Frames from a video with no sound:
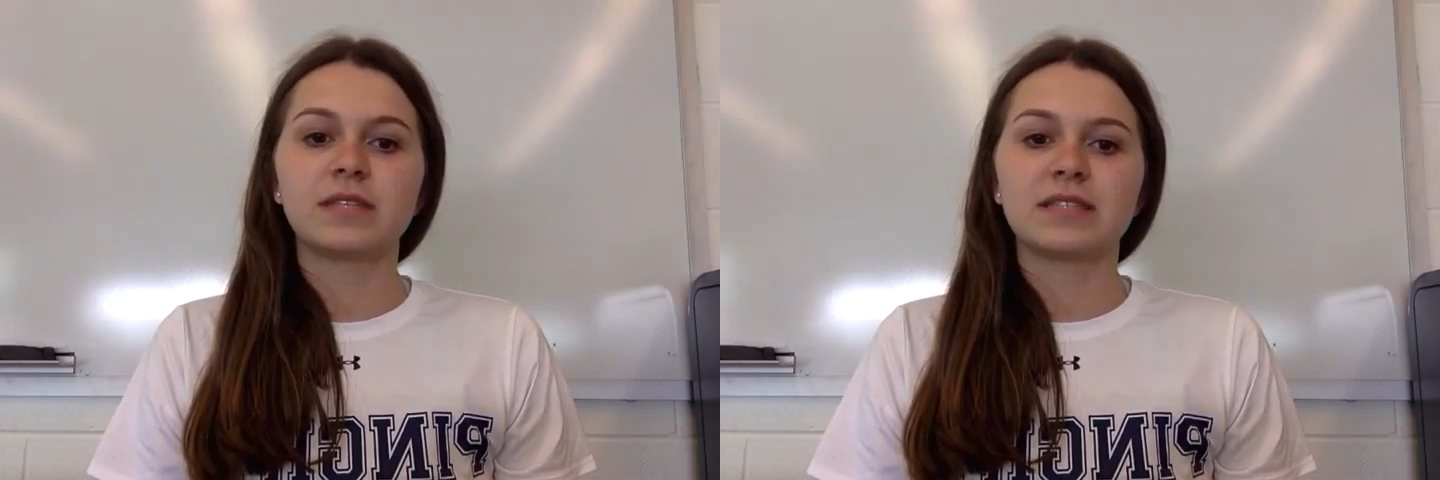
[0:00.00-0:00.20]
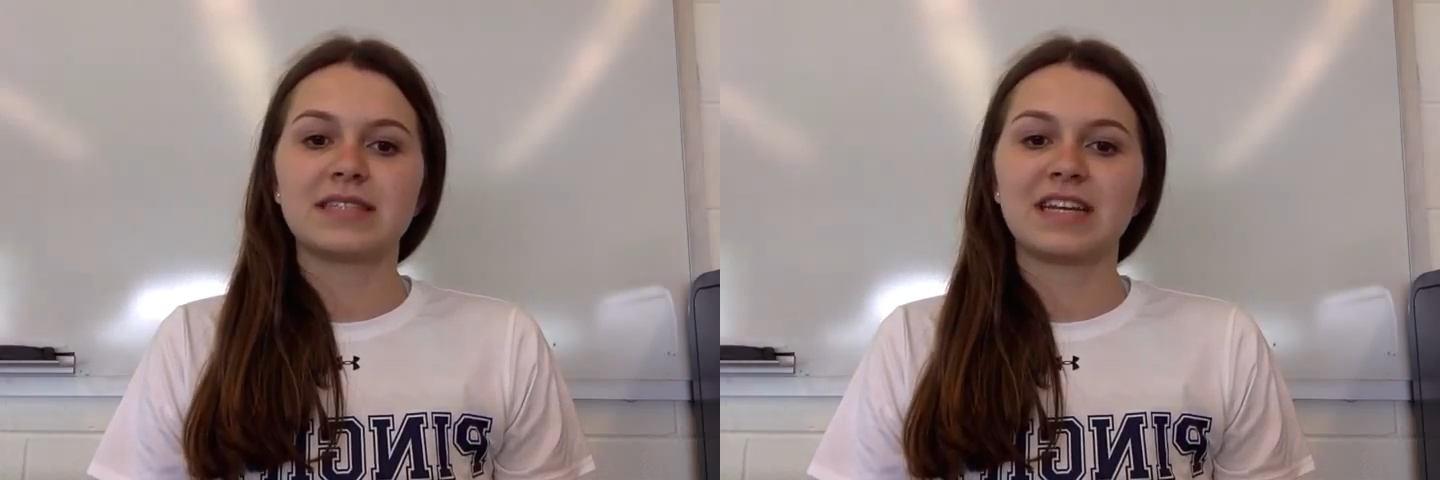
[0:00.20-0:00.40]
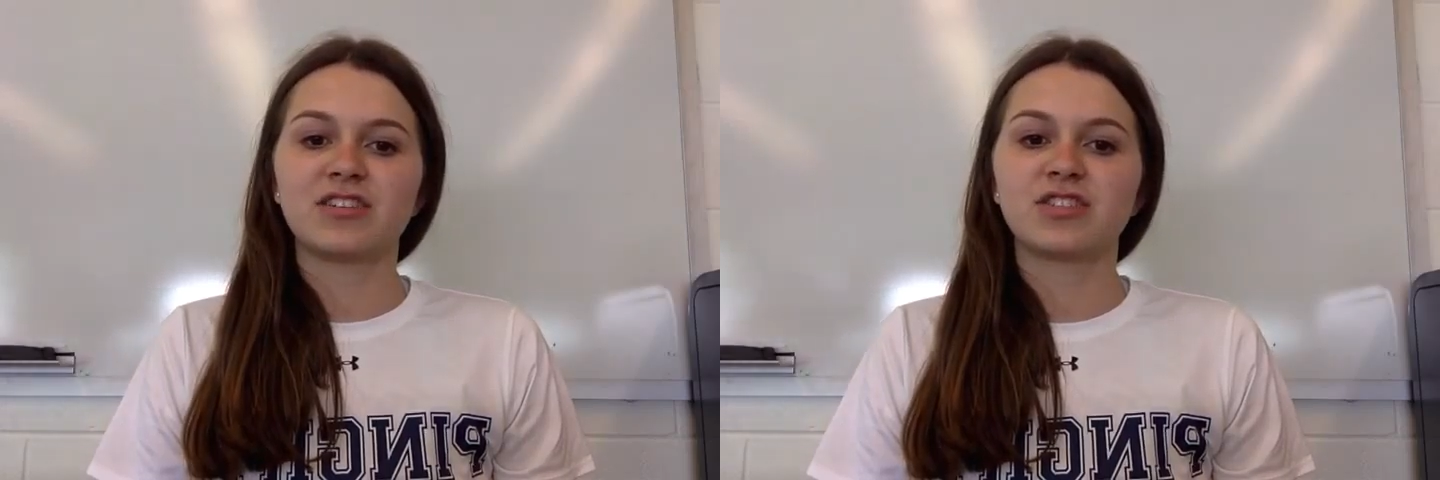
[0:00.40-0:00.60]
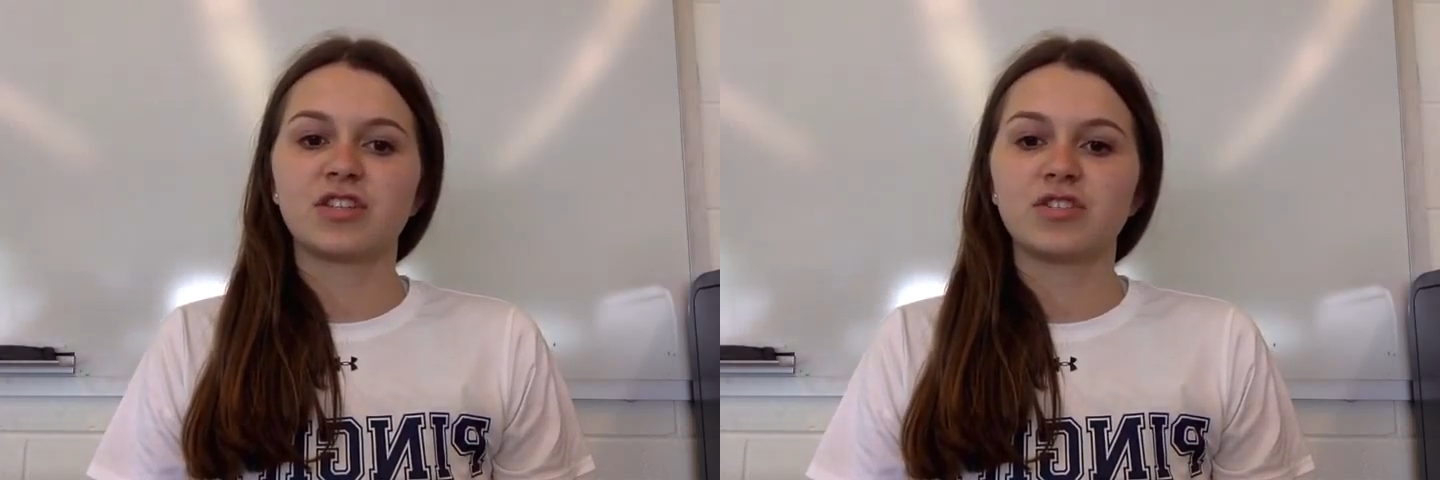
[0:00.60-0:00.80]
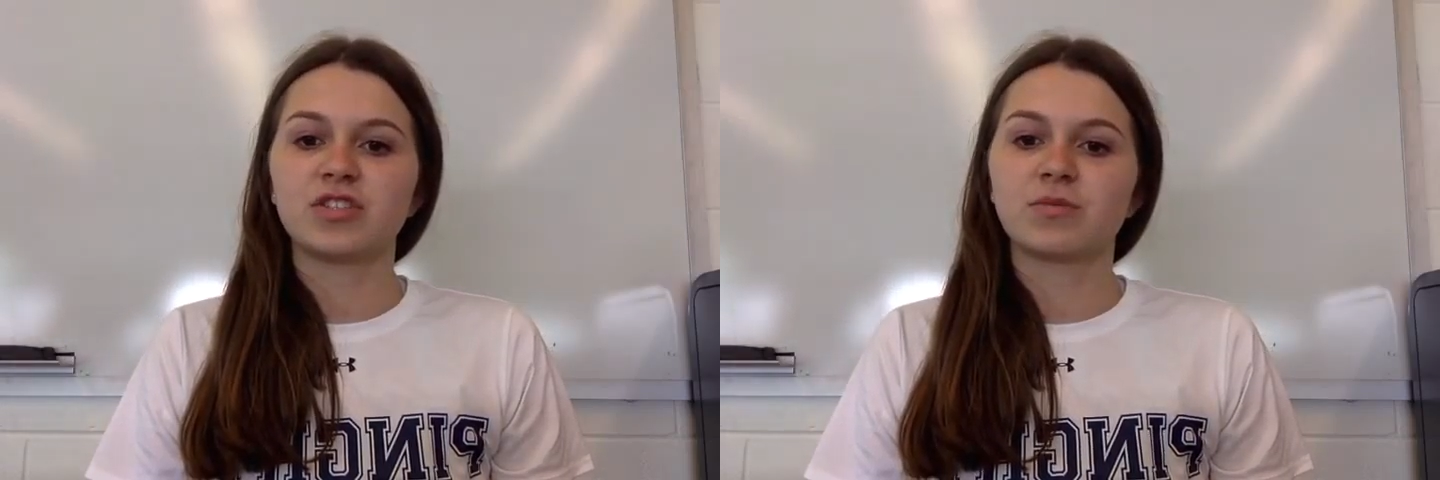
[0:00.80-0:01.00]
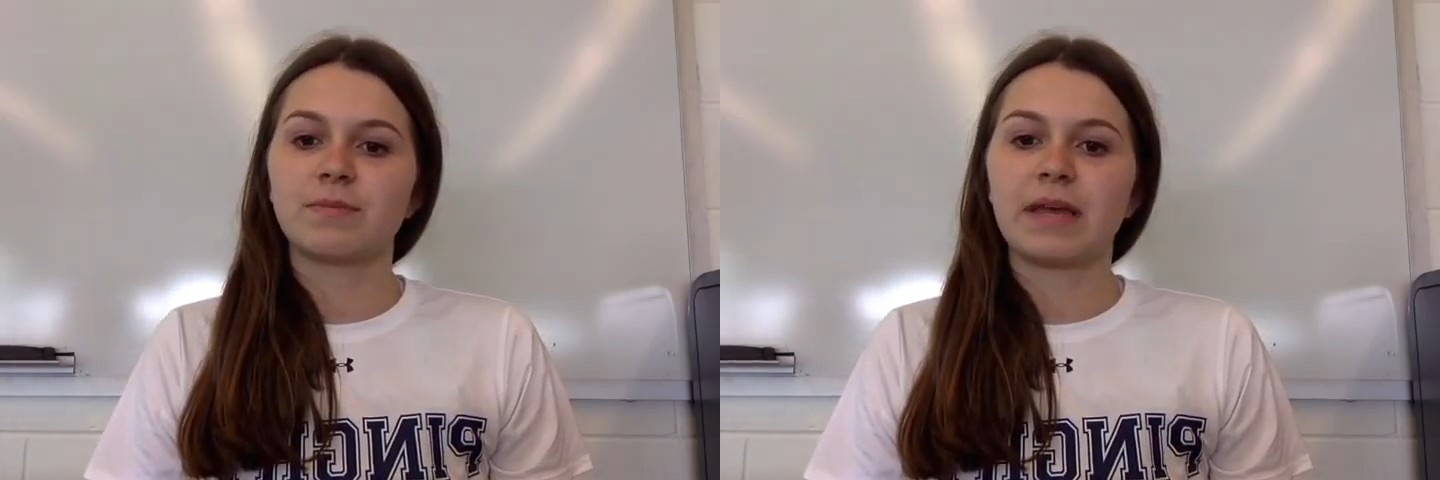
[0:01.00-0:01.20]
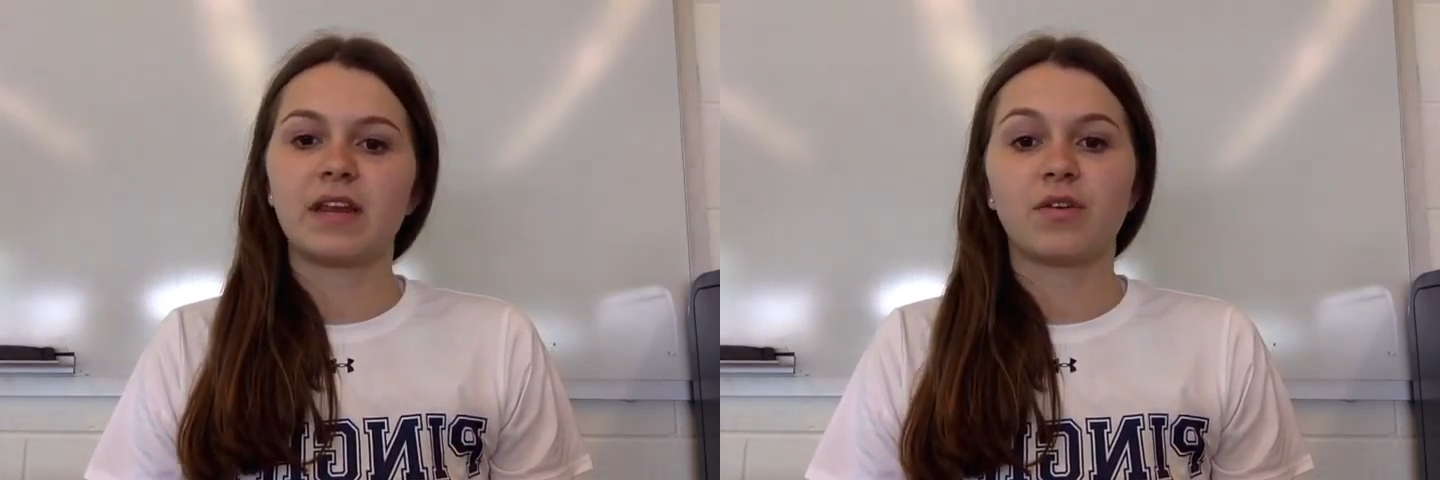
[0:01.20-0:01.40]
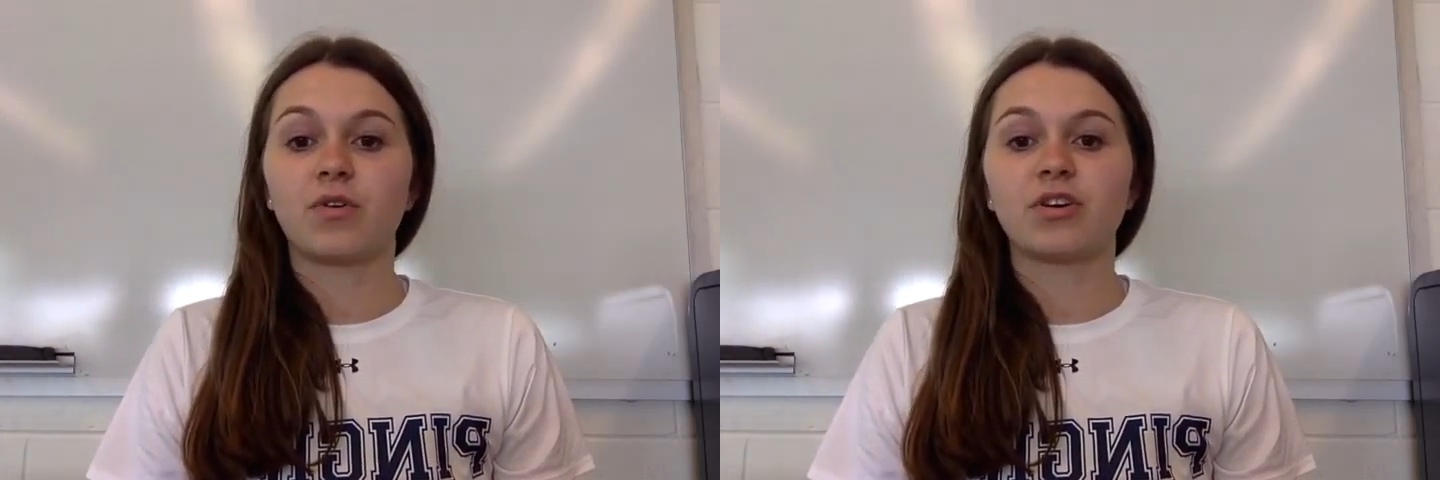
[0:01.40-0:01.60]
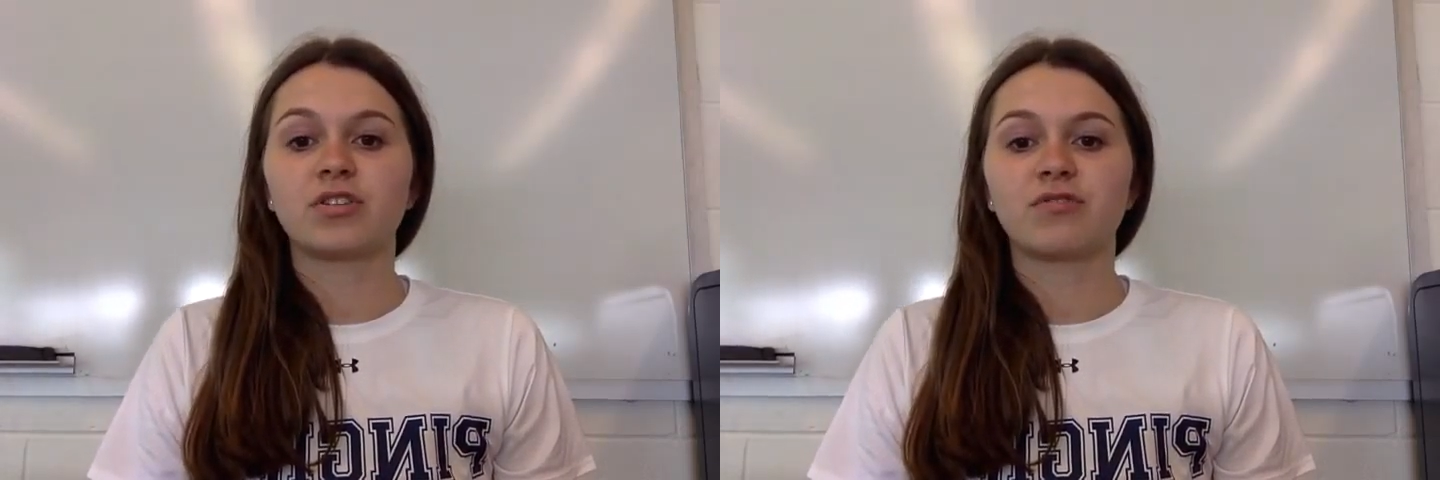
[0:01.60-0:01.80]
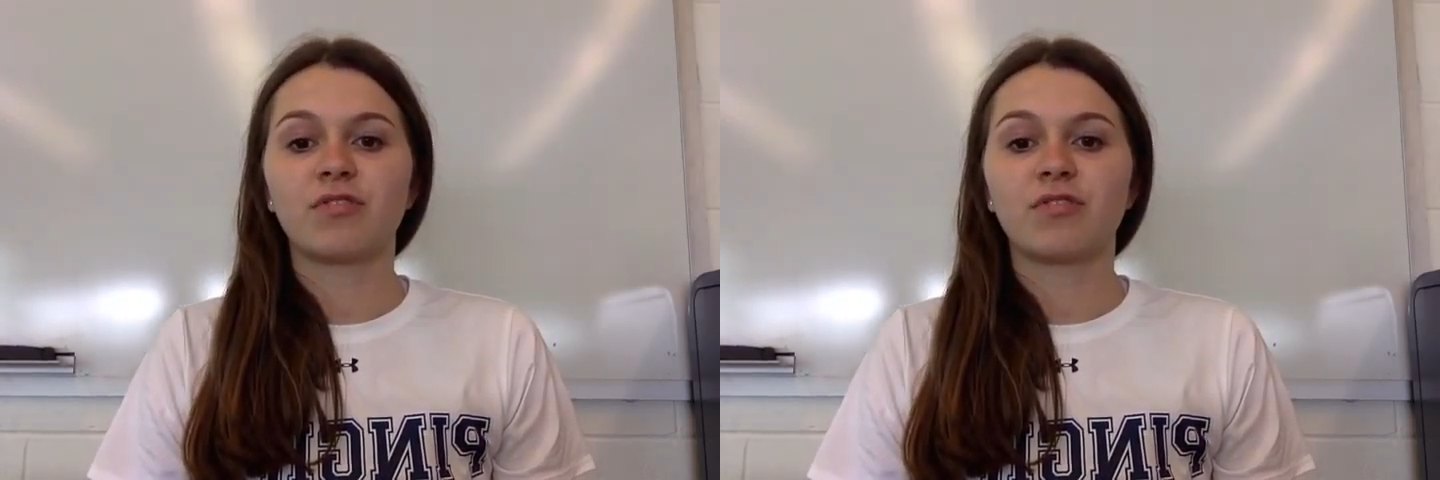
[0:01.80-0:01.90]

standard solutions were made in order to